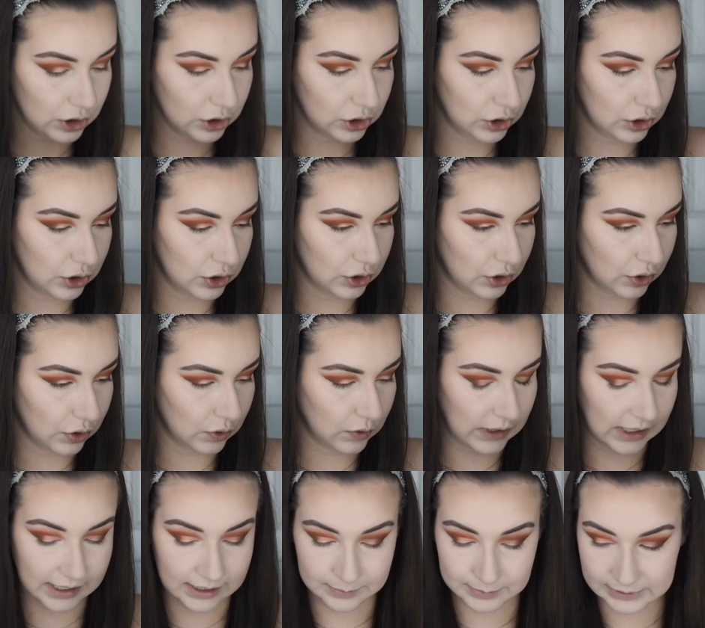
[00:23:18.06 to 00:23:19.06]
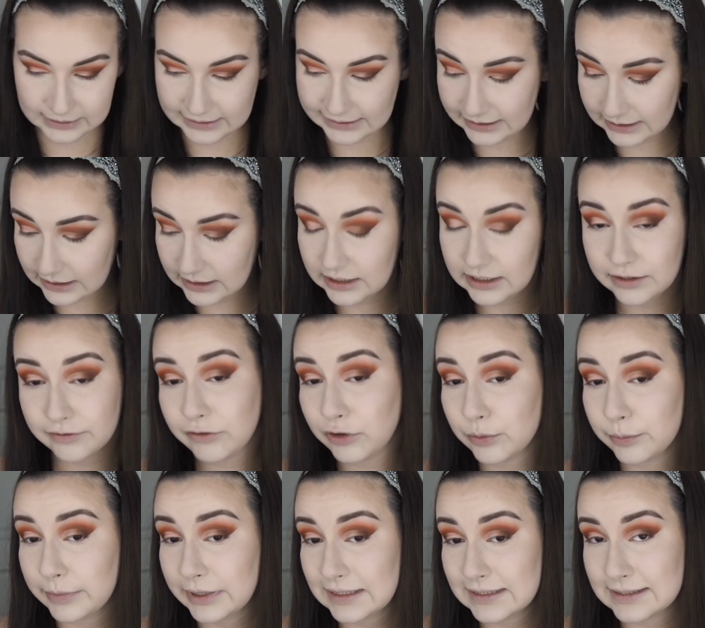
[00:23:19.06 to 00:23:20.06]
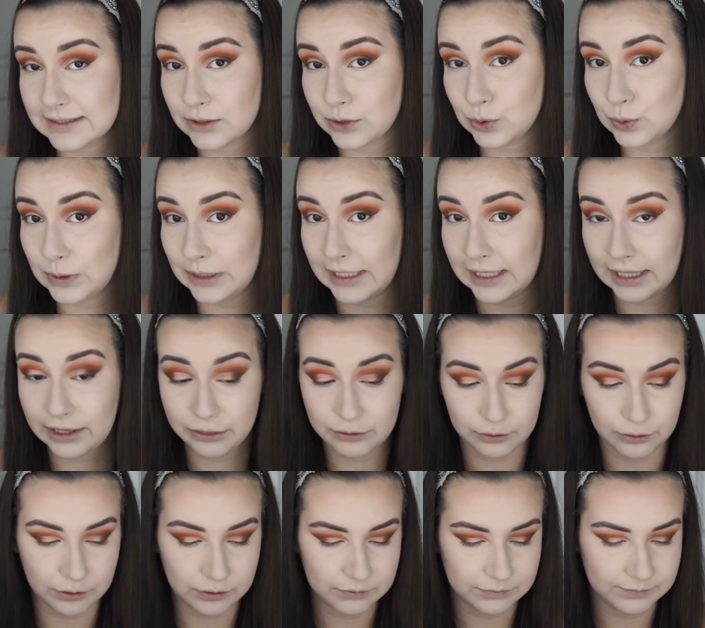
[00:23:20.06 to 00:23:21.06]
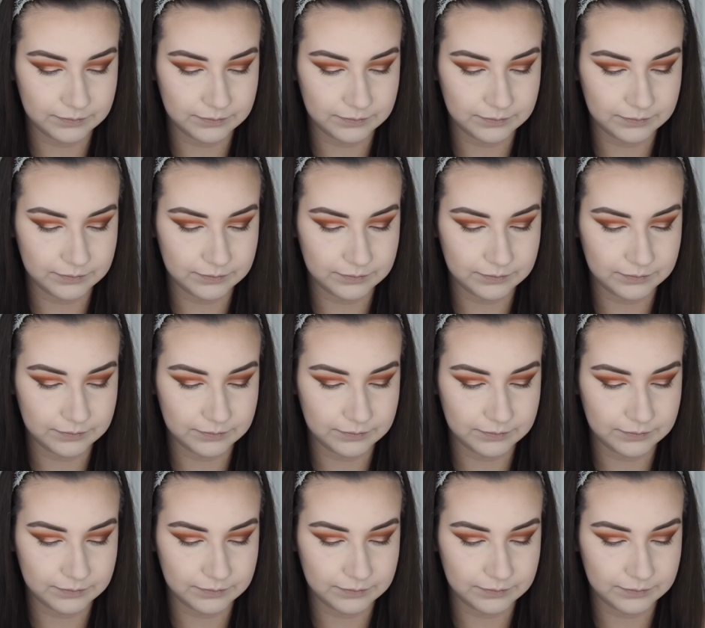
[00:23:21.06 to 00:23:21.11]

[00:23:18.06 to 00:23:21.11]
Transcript: So I believe you mix the two together